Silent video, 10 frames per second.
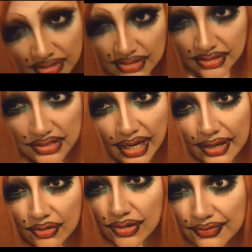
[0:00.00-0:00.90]

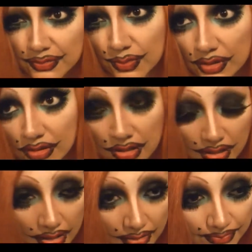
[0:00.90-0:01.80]
style, if you will.
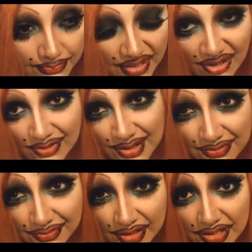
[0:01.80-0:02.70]
I don't really
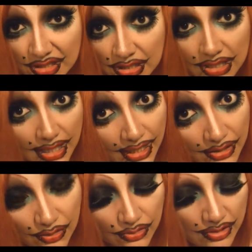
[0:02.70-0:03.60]
fit into any
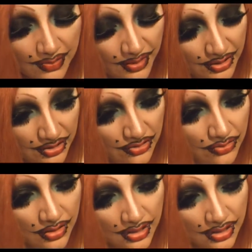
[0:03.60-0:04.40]
category, mind you.